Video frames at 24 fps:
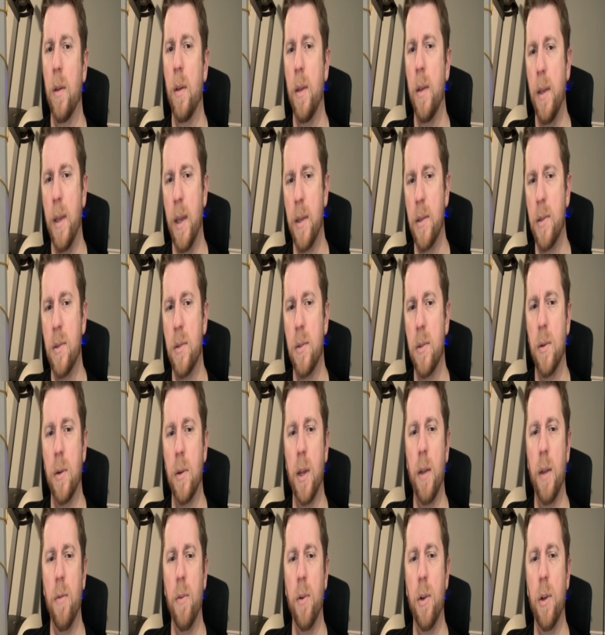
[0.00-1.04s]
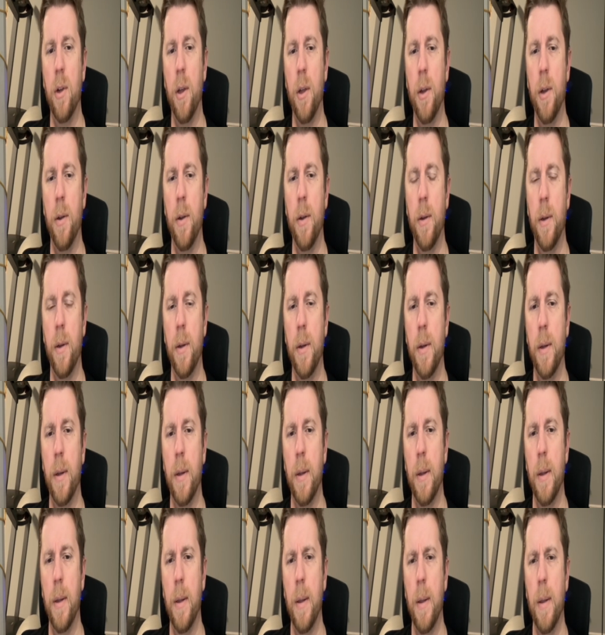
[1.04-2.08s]
Yes, okay, very good.
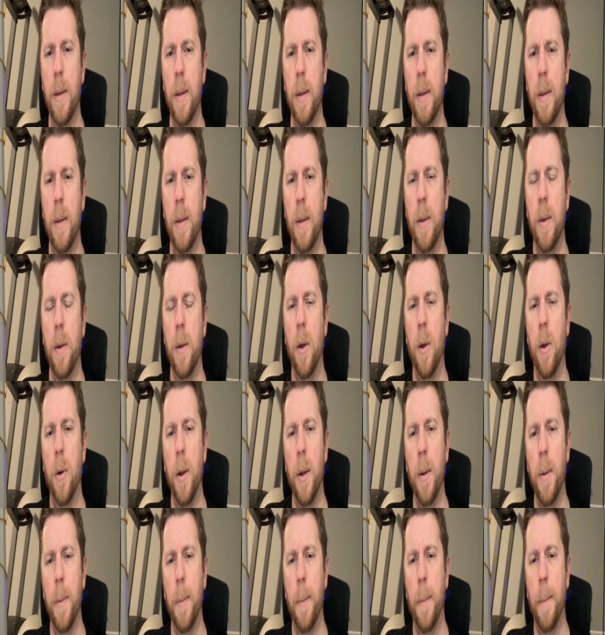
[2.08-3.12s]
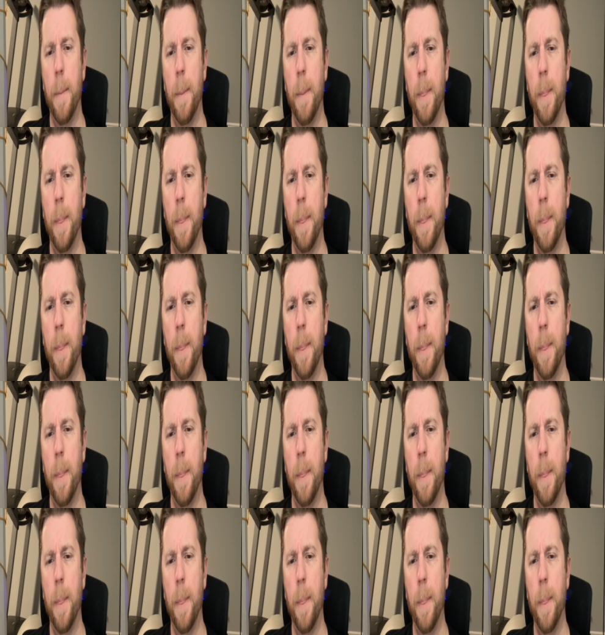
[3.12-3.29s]
All right.